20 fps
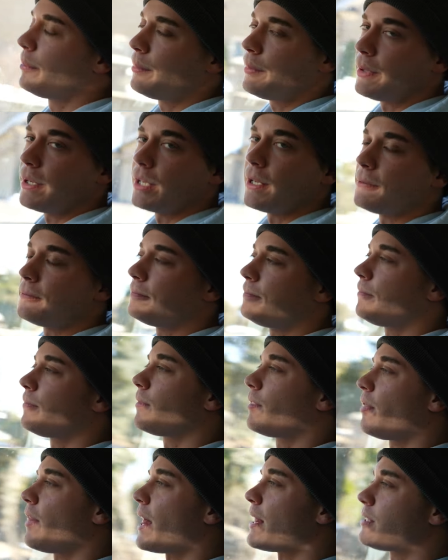but
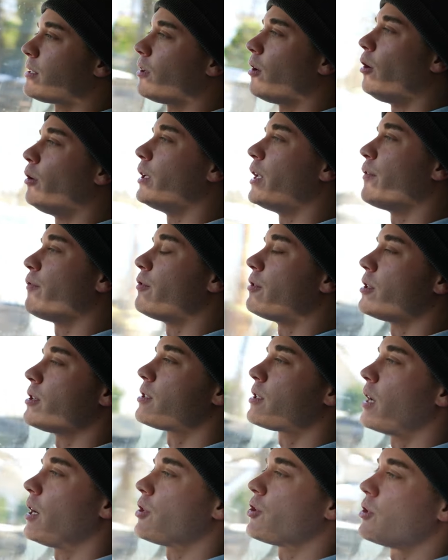that's a whole different
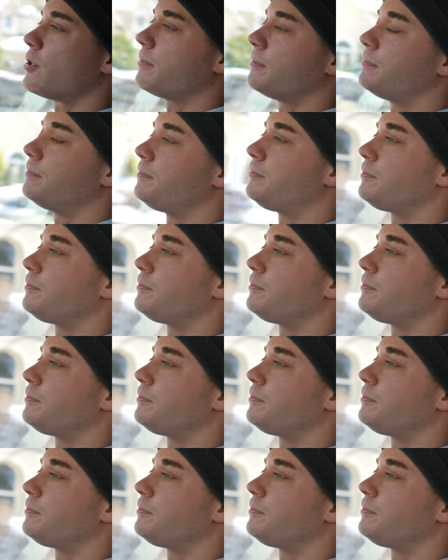discussion.